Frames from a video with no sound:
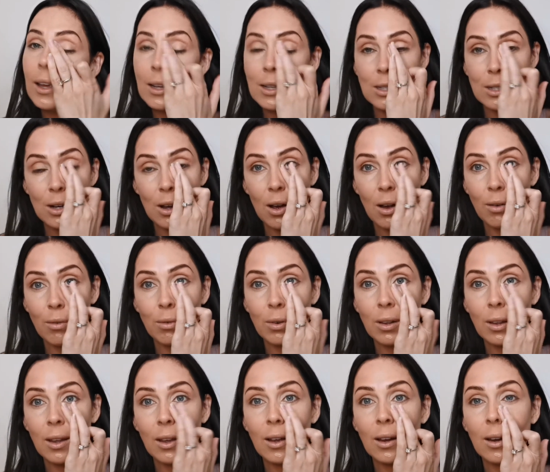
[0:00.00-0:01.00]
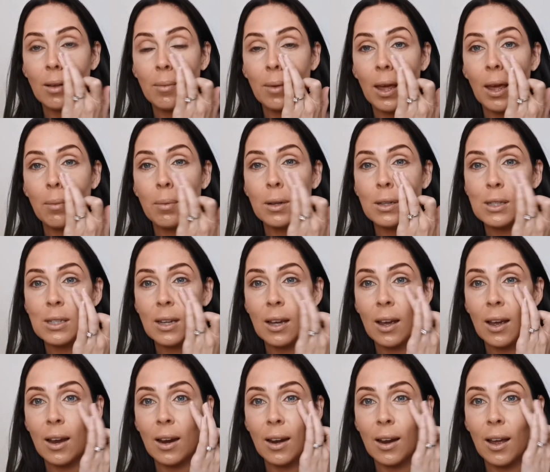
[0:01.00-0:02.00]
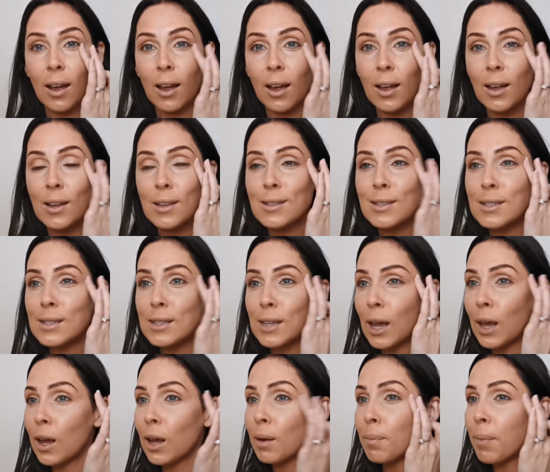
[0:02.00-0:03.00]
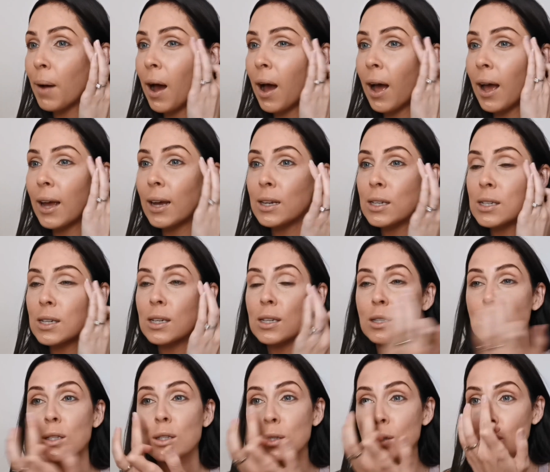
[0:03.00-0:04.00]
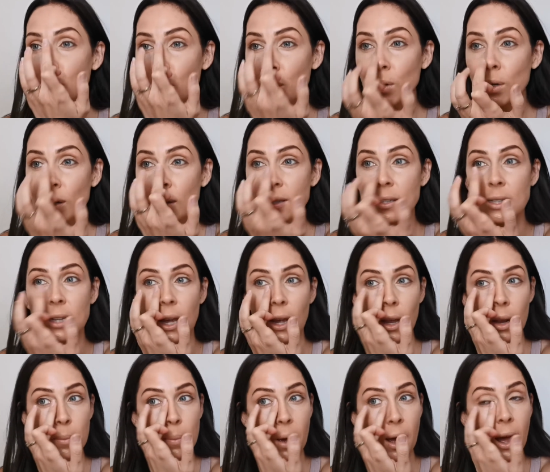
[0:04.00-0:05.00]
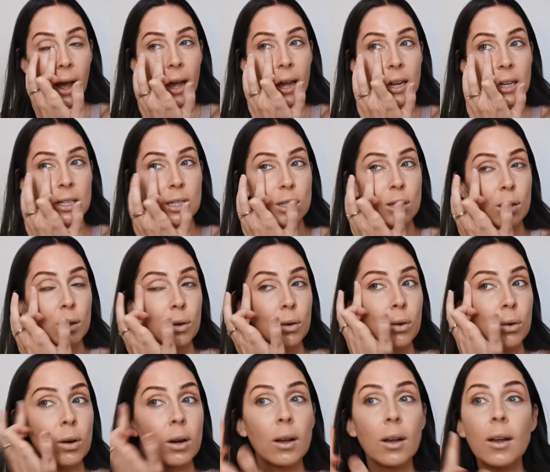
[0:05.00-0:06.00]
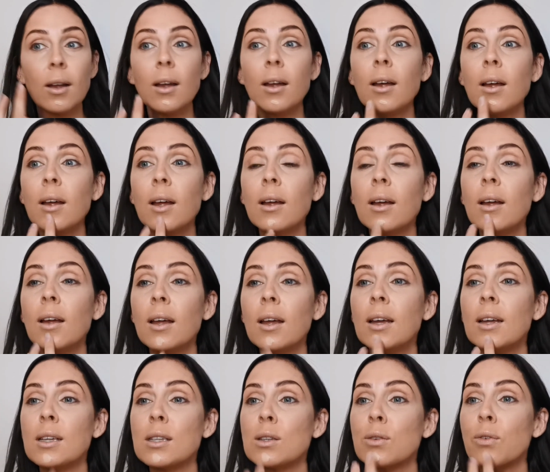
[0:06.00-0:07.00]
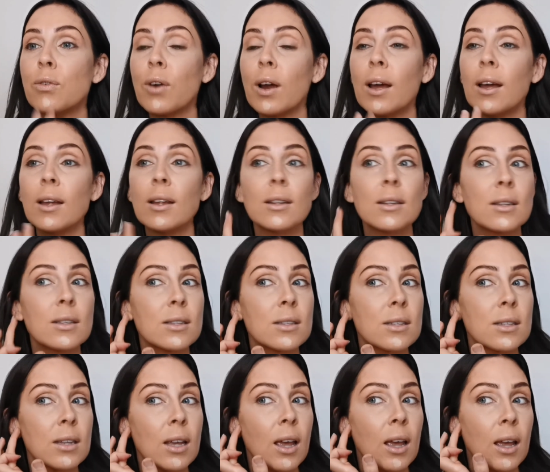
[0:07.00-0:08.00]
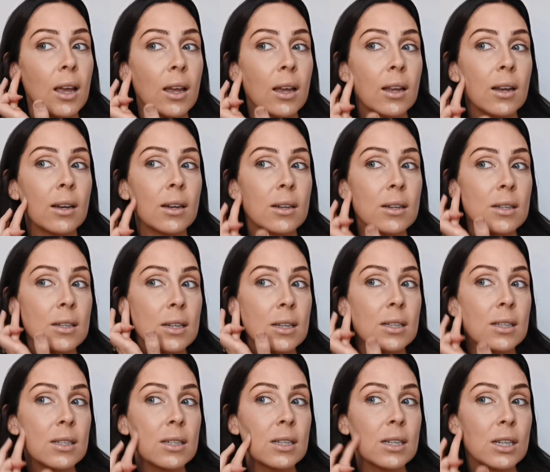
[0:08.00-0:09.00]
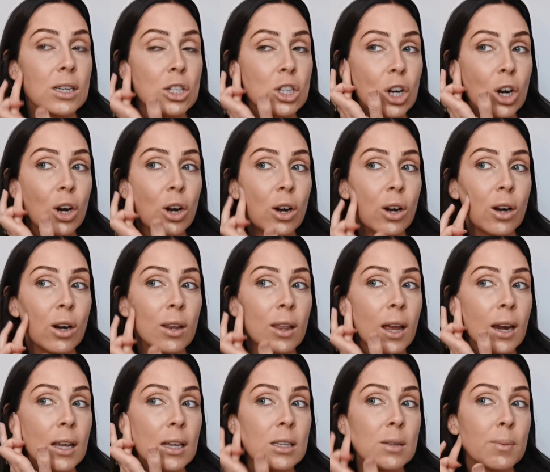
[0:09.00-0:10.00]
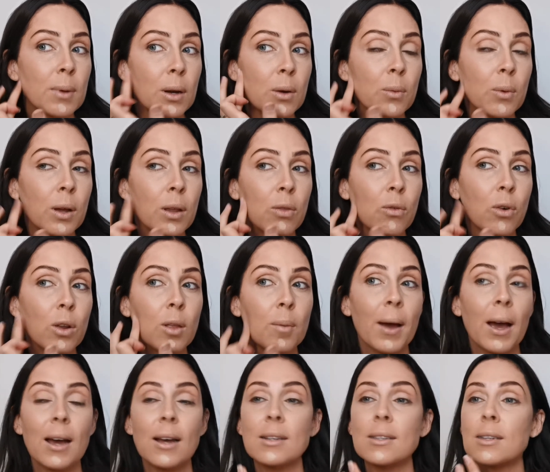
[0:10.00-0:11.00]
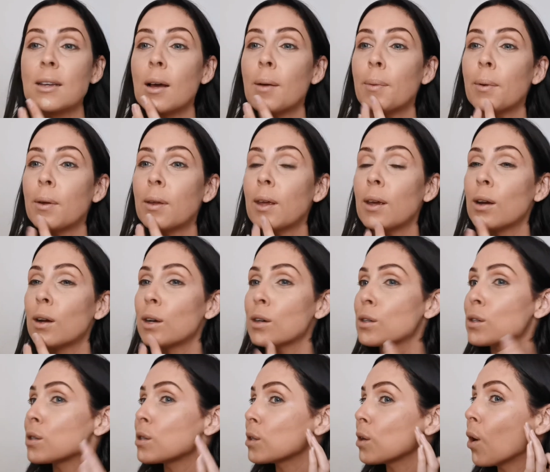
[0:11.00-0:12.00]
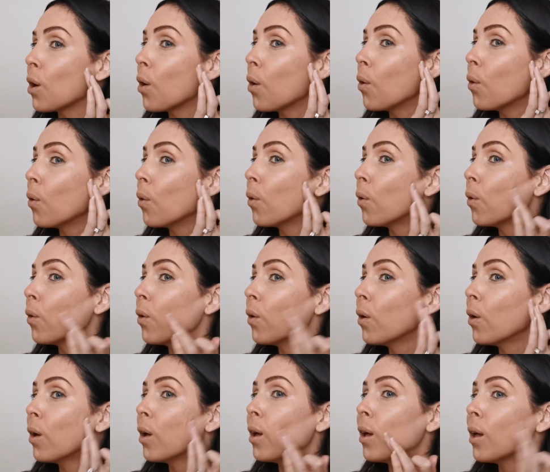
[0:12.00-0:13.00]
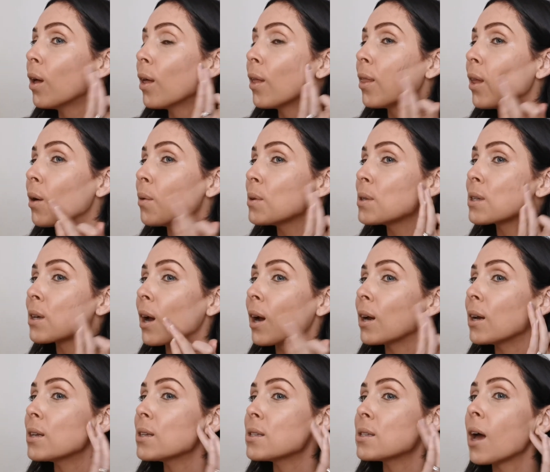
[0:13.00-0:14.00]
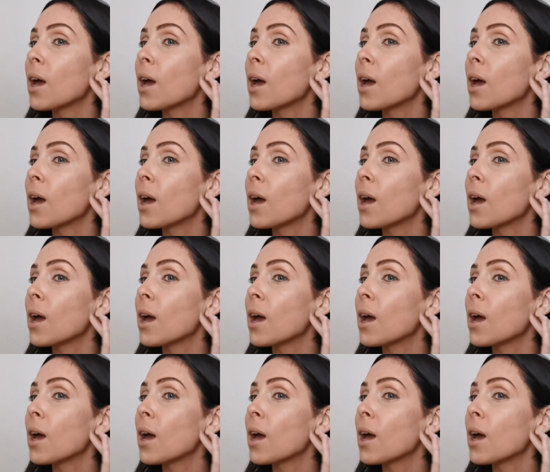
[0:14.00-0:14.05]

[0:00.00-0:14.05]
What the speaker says: he's not really going to be able to kind of say goodbye to his school, say goodbye to his friends and his teacher that he's been with for the past couple years. So that was kind of